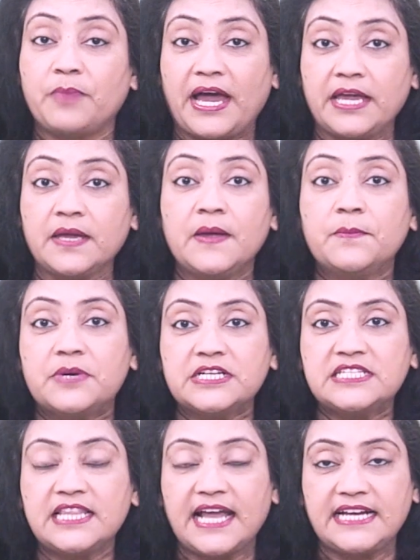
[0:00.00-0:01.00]
by
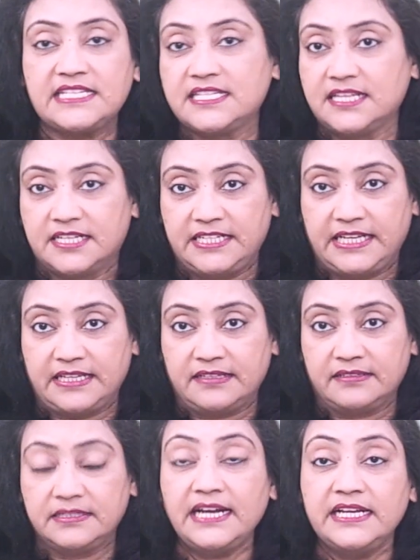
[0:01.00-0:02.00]
personalized learning.
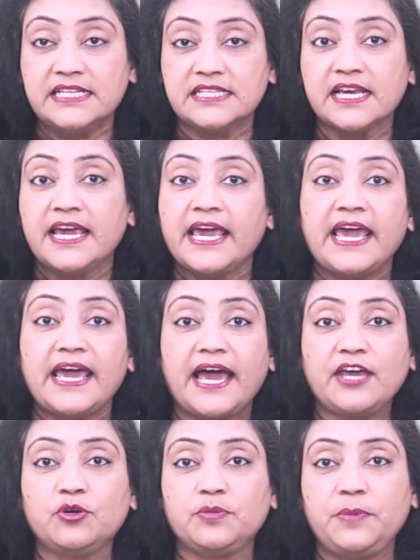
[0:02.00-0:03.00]
That is,
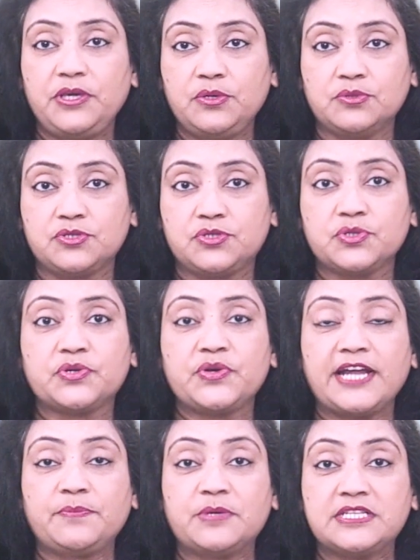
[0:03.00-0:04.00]
AI could be used to
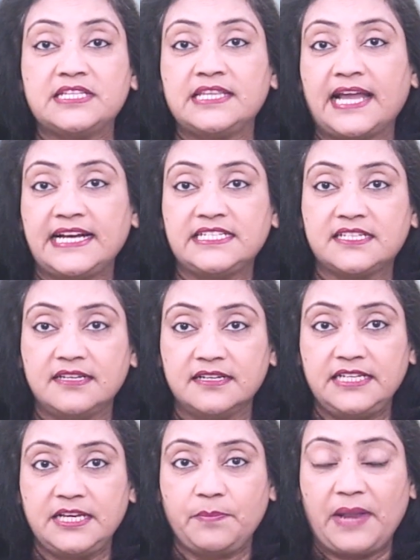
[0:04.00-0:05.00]
create personalized
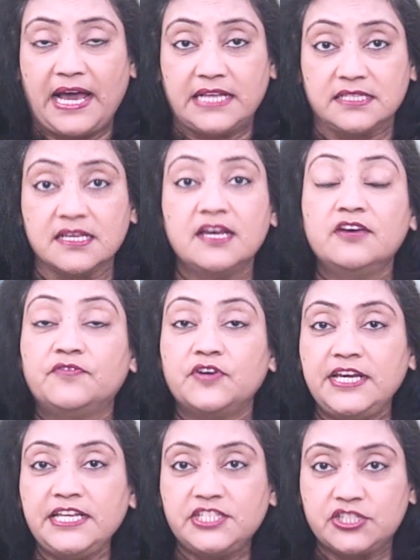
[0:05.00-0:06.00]
learning plans for
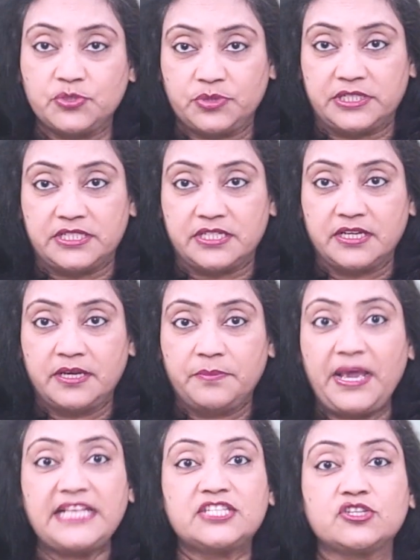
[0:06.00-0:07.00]
each student
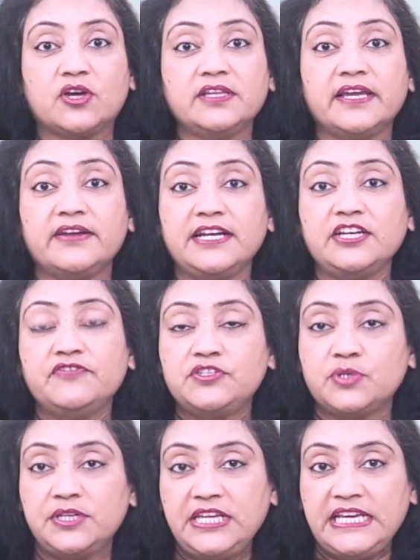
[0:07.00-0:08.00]
based on their
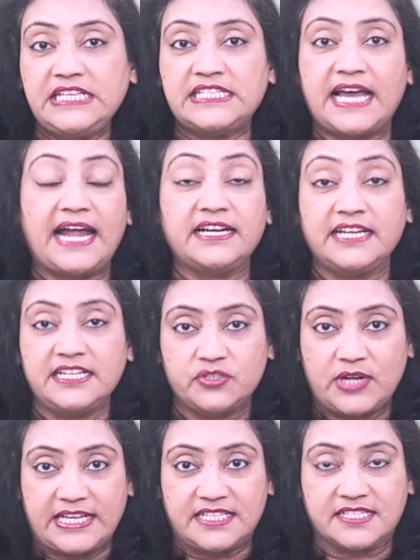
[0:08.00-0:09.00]
individual needs and
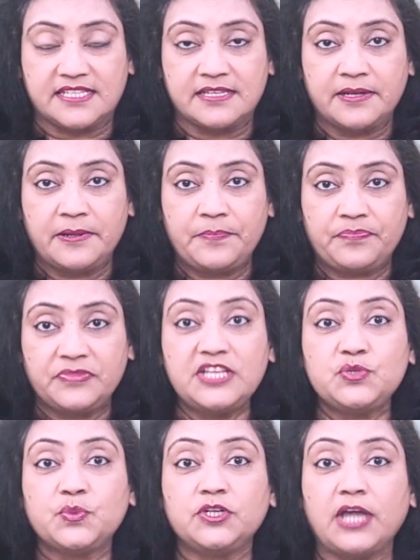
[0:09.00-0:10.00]
interests.
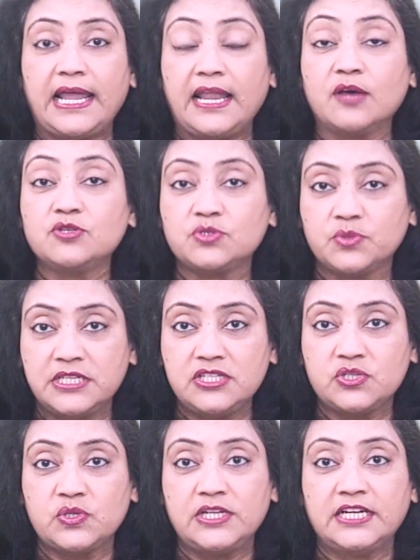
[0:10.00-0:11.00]
This would allow
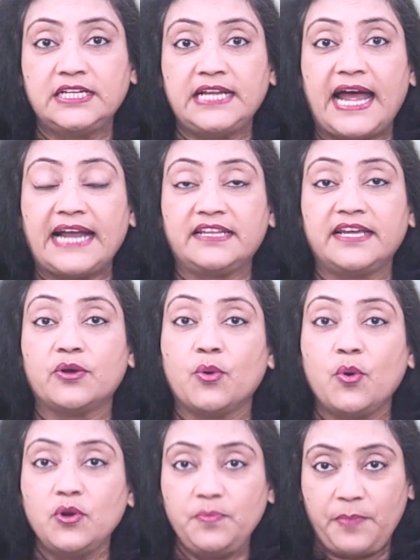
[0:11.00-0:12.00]
students to learn at their
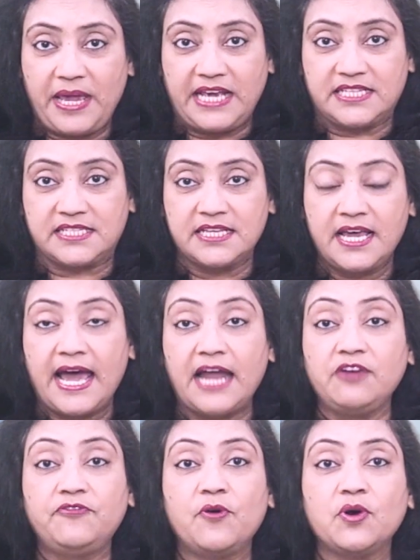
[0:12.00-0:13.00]
own pace
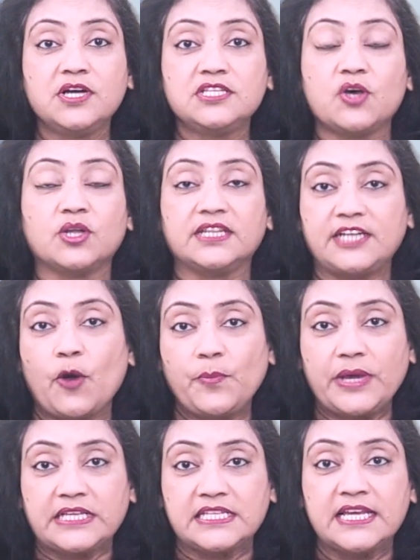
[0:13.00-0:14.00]
and focus on the
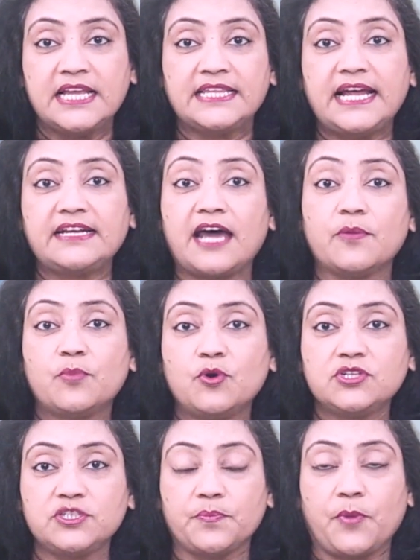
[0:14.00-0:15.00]
topics that are
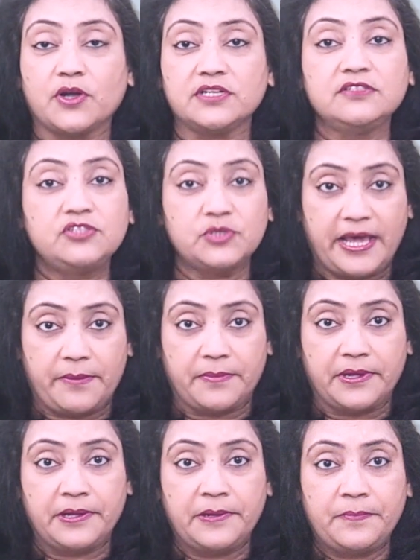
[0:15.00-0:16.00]
most important to them.